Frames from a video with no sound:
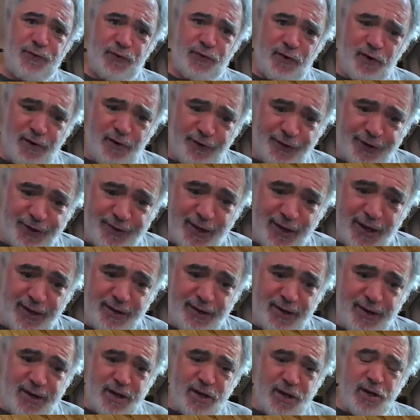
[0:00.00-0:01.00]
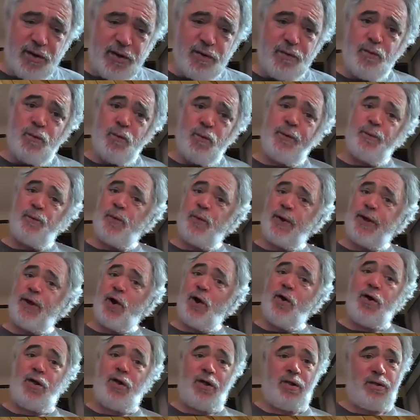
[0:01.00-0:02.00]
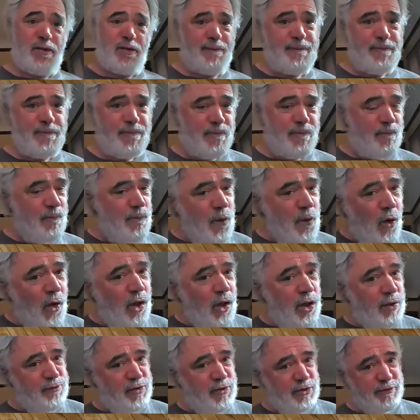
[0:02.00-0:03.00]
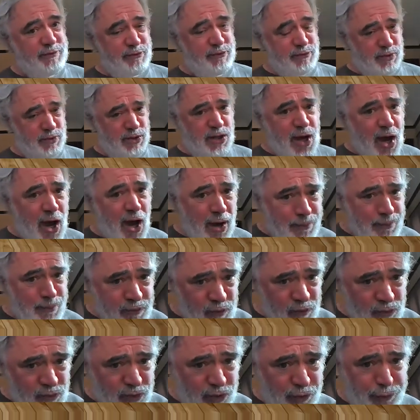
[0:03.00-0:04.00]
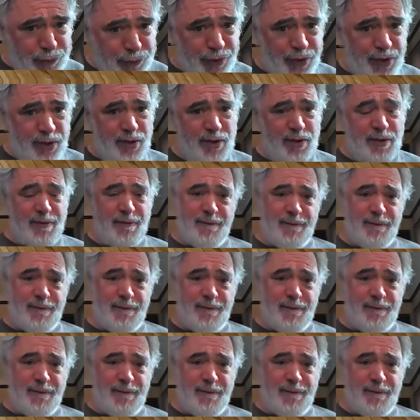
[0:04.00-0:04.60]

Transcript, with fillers: there are any, that we, we all, all of us, economists included,